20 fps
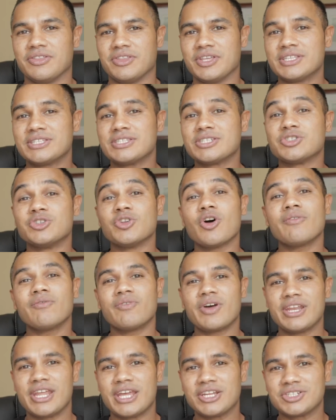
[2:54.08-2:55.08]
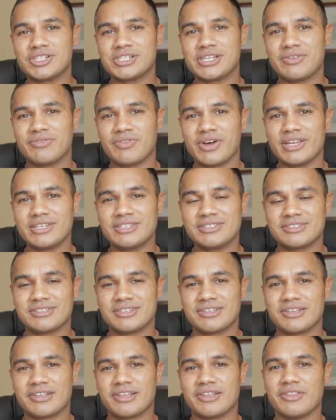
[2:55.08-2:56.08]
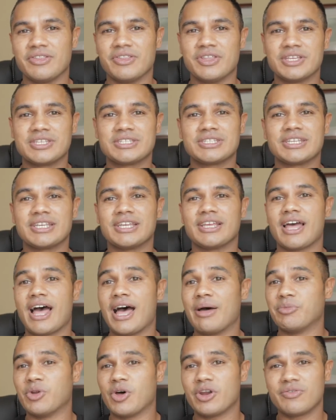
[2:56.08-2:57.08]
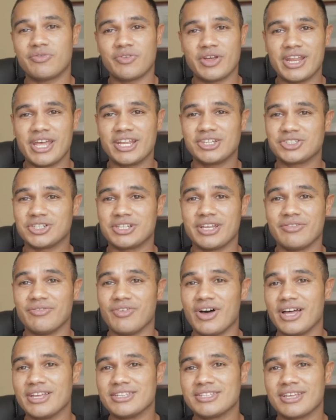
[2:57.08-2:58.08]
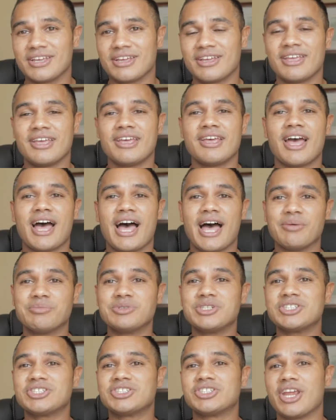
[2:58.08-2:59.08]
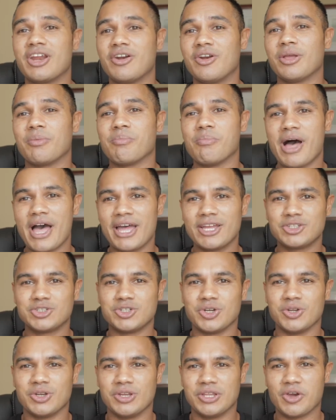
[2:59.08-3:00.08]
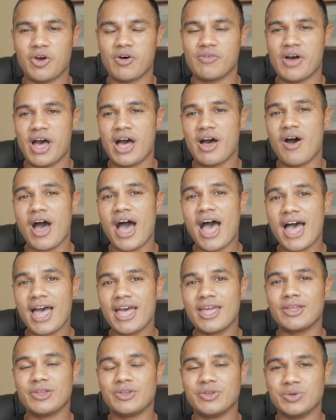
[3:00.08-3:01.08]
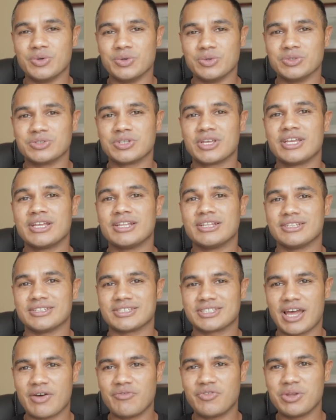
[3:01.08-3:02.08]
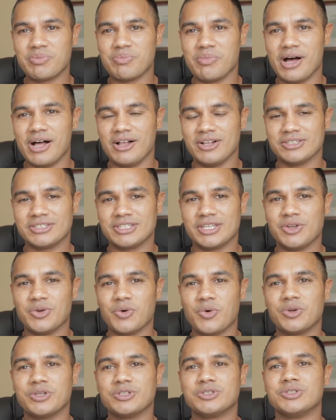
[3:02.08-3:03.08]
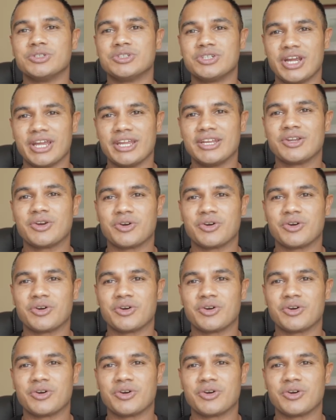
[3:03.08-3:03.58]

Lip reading: this is not financial advice. I'm not a financial advisor. I'm just sharing my journey of how I use Discovery Miles in order to trade